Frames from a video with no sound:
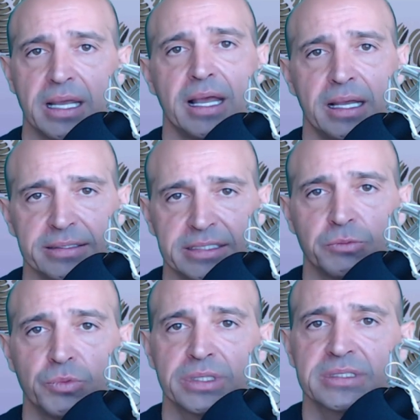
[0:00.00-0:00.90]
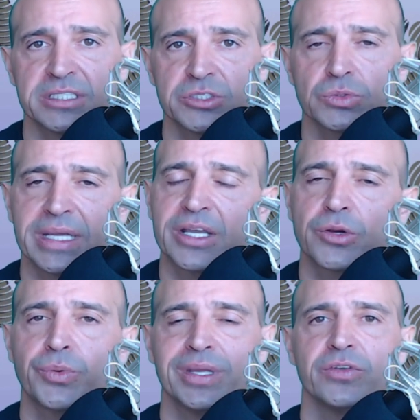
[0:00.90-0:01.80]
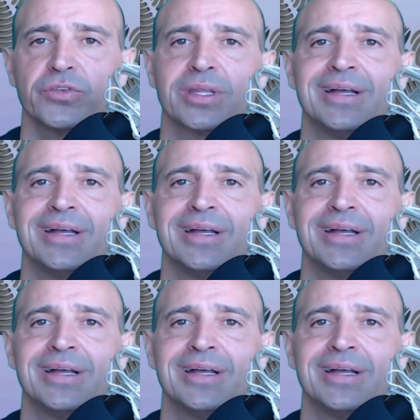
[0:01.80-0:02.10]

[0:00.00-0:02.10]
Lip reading: this increased